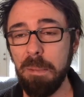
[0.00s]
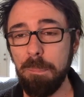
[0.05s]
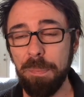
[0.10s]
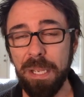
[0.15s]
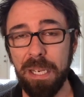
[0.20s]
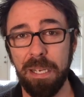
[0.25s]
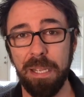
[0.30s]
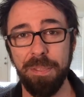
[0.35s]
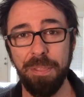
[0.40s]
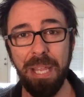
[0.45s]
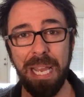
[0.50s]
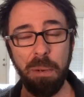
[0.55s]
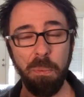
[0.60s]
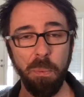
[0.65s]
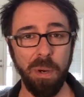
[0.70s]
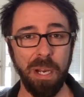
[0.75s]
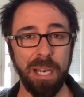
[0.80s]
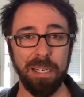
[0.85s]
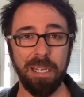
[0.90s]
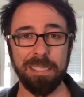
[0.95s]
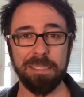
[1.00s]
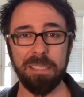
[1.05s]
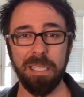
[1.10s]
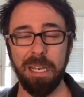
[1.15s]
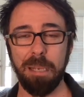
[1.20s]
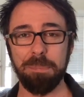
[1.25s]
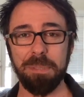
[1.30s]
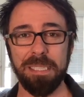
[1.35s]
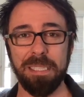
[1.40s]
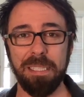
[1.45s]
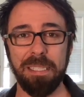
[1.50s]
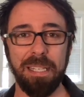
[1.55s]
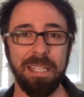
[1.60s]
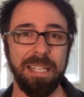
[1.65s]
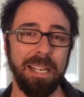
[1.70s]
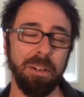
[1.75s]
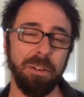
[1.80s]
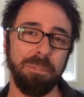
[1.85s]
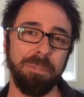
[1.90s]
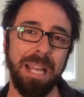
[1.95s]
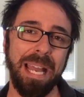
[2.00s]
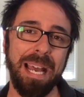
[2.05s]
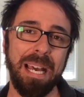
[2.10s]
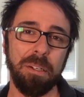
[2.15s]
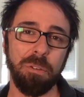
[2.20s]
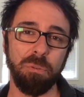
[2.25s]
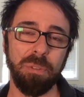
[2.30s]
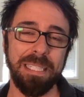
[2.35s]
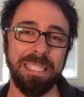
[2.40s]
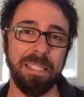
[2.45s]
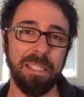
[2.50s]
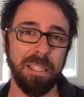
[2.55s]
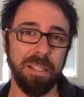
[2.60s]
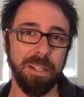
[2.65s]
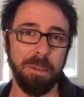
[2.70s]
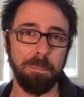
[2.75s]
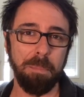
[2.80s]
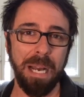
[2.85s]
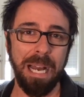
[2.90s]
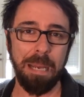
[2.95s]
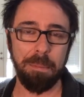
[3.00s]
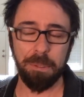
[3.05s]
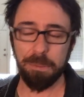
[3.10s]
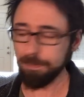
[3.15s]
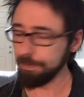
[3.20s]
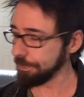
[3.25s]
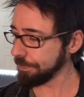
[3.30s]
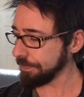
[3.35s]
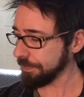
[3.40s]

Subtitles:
That one I typed in there of how to read the Bible.